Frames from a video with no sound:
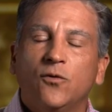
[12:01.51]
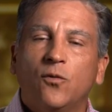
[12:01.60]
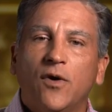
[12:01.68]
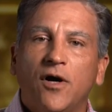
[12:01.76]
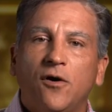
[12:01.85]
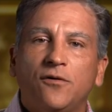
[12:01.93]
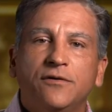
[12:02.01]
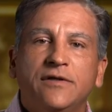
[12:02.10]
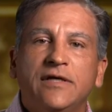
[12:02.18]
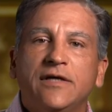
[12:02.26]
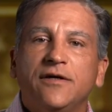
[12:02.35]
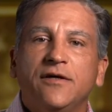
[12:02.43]
Well,
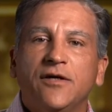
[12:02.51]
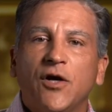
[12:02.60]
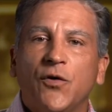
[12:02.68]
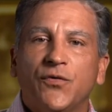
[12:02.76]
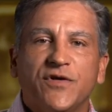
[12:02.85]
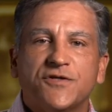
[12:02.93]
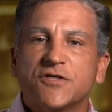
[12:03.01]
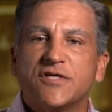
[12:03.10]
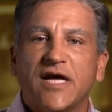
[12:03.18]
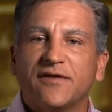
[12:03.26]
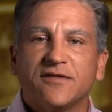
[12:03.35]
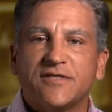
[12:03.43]
you know, this is
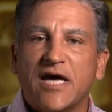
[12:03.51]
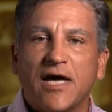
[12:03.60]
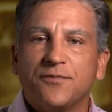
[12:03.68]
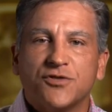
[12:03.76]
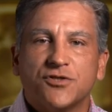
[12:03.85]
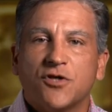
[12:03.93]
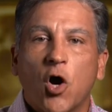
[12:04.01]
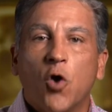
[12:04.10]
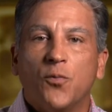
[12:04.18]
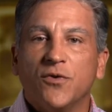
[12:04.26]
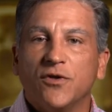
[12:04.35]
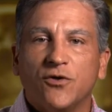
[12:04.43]
not the time just to
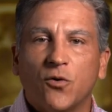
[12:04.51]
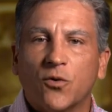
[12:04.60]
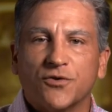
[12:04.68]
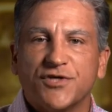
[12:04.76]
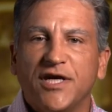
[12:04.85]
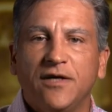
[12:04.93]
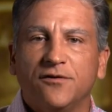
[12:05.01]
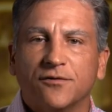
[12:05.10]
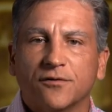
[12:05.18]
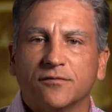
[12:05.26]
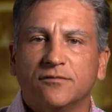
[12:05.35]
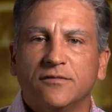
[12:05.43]
open the doors
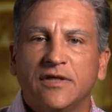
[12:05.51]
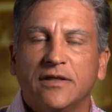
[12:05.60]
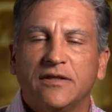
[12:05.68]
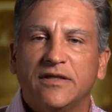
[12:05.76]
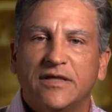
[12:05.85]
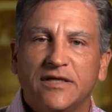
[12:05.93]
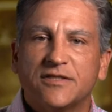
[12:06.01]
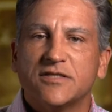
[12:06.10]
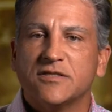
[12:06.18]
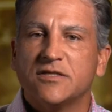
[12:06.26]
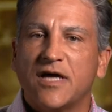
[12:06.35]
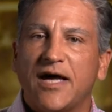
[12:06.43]
either. This
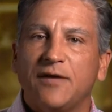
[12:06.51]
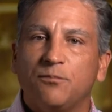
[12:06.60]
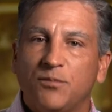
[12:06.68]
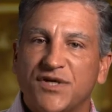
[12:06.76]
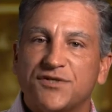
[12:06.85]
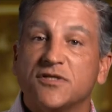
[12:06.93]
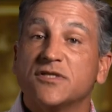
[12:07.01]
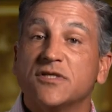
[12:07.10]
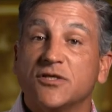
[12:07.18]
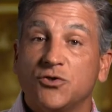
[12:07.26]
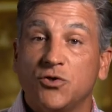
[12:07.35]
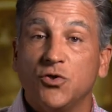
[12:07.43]
is not business
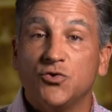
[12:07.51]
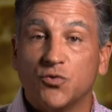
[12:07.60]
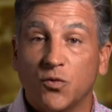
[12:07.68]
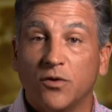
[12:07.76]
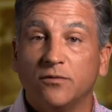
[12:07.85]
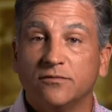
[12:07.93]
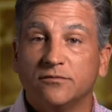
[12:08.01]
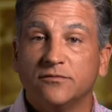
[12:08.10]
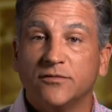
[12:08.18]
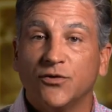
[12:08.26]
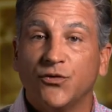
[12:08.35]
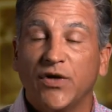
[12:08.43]
as usual,
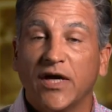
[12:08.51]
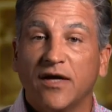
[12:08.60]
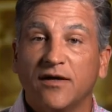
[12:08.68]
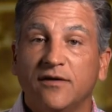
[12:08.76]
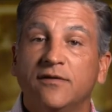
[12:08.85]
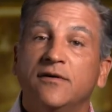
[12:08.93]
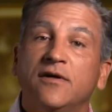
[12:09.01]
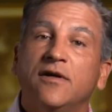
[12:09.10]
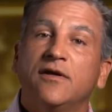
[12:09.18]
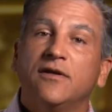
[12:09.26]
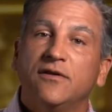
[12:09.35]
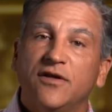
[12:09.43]
okay?
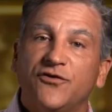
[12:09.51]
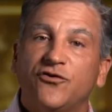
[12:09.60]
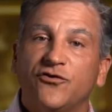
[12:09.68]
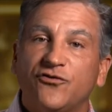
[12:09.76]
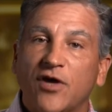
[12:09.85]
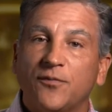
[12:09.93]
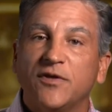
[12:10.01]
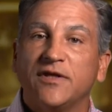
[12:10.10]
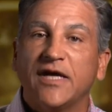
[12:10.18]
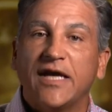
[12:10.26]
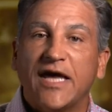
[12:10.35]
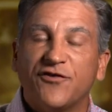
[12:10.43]
This is something
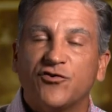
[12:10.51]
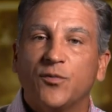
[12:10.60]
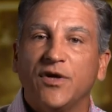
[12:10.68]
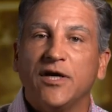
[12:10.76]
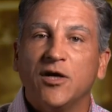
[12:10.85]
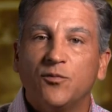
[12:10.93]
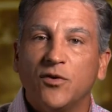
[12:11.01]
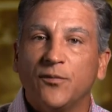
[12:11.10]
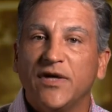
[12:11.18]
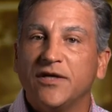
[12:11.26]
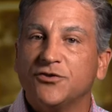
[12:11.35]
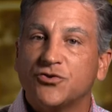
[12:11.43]
that has to be
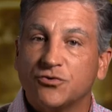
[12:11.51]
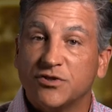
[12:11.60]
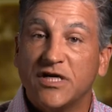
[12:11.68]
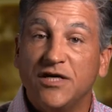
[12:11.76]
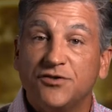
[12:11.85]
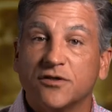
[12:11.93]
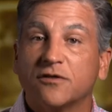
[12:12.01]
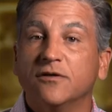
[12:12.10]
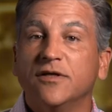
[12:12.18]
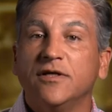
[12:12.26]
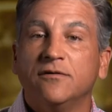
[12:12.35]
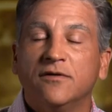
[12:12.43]
implemented
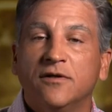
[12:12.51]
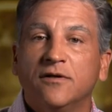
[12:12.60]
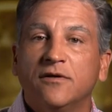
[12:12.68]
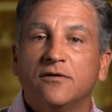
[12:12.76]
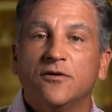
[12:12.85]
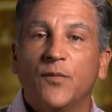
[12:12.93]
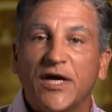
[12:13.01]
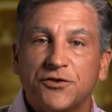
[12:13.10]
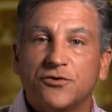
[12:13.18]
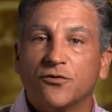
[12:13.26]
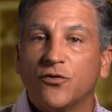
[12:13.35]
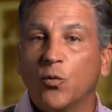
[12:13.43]
strategically to make
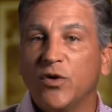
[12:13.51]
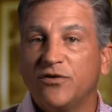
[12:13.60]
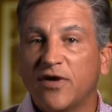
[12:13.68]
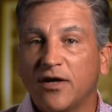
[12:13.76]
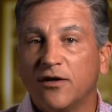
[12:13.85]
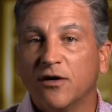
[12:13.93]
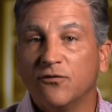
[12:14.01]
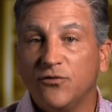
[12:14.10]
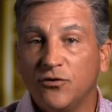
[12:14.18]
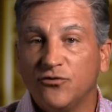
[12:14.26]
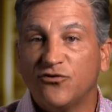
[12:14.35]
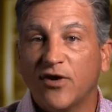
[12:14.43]
sure that we take care of
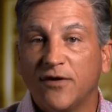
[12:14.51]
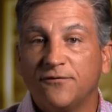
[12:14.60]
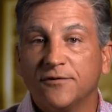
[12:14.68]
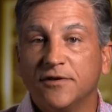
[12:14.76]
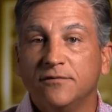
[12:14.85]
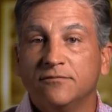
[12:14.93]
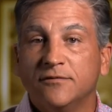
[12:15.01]
you safely,